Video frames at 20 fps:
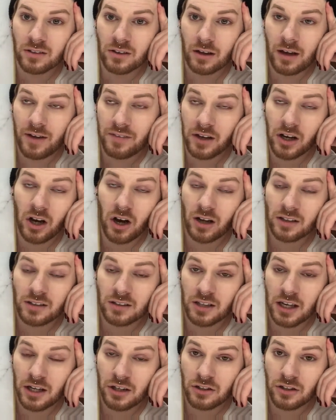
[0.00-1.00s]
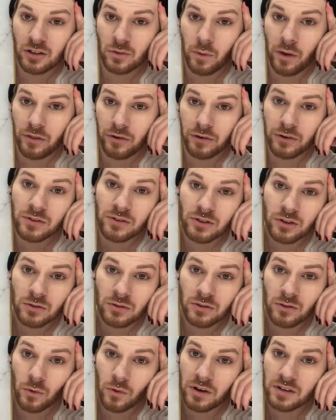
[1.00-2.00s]
having a consultation, whether you're a
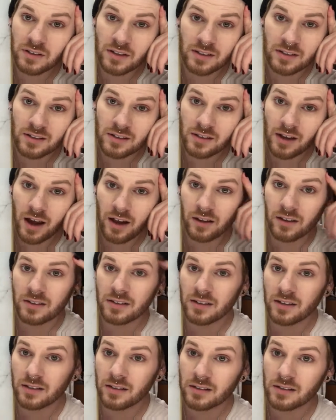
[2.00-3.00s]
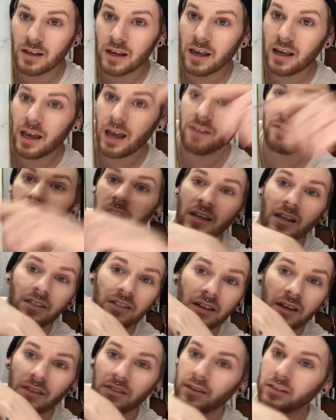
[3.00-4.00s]
student or a seasoned stylist, is if
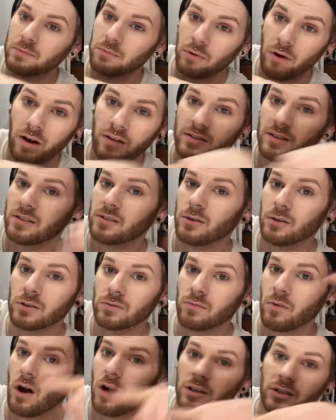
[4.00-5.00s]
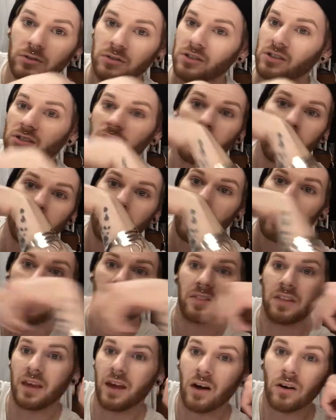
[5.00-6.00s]
anything in this process goes wrong, you just start back
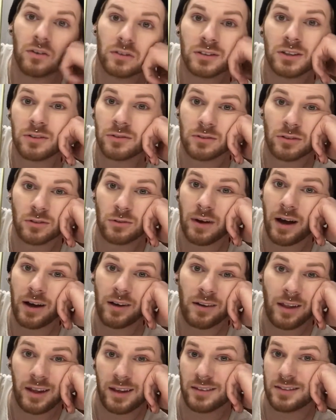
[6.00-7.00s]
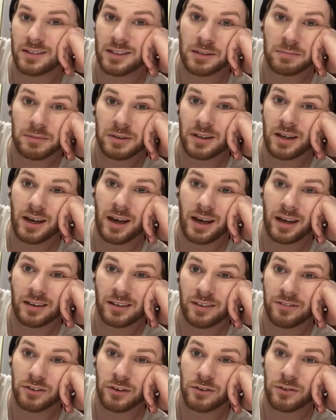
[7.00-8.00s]
at the L and you do LSCPA.
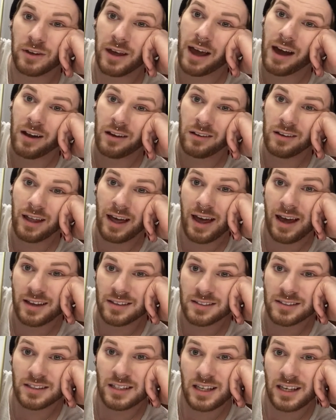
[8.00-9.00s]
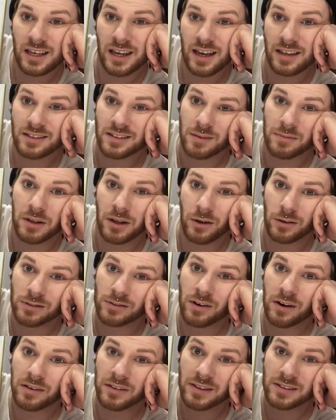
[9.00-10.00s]
And if you get to LSC and something goes
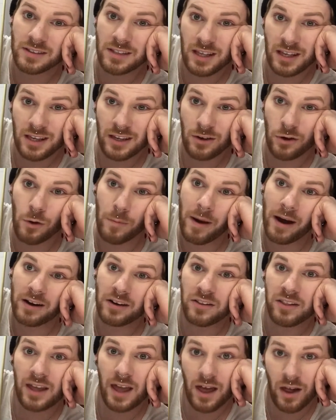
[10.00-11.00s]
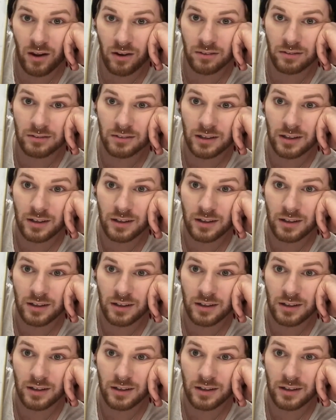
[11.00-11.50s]
wrong in the C, you go back to the L.